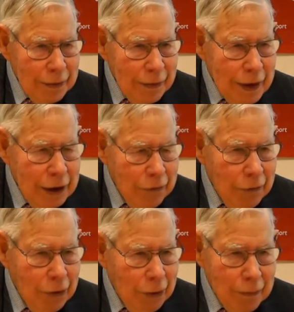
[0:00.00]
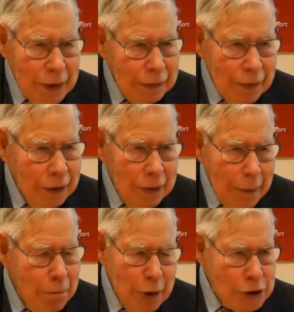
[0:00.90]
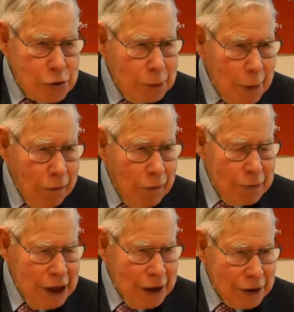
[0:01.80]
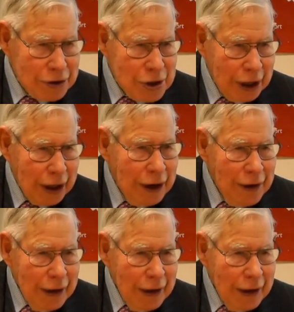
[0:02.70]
therefore impossible for me to say